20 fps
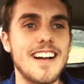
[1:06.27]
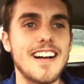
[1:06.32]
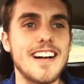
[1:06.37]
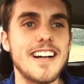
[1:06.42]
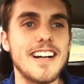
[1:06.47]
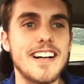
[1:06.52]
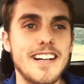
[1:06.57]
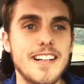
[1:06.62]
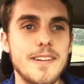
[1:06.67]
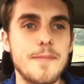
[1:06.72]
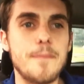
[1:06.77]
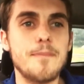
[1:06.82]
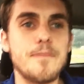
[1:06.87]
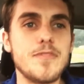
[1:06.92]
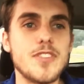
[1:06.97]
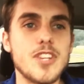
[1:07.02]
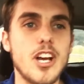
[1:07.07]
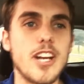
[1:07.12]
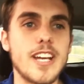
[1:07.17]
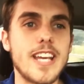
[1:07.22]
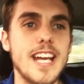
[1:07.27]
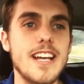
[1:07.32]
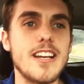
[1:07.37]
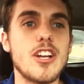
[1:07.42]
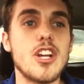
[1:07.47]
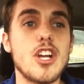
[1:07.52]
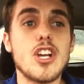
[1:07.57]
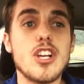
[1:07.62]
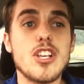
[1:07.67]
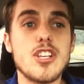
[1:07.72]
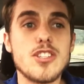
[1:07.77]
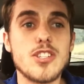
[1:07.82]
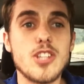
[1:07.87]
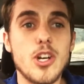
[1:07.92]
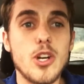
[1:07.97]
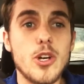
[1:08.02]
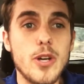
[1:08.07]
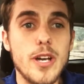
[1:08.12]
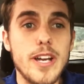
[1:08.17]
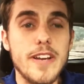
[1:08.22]
um, okay, so
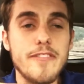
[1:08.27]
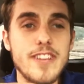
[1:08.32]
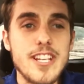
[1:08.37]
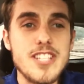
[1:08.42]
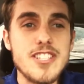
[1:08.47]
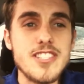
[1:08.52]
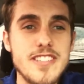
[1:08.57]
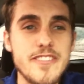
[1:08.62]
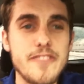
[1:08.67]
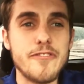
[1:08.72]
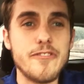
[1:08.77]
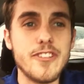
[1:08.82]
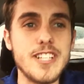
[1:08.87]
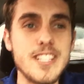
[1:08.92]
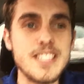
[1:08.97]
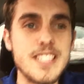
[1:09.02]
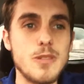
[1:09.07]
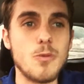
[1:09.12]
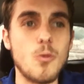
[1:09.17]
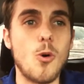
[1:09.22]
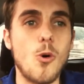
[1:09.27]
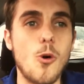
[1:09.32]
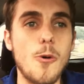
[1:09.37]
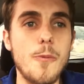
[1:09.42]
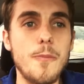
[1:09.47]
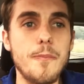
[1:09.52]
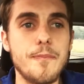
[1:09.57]
Avengers Infinity War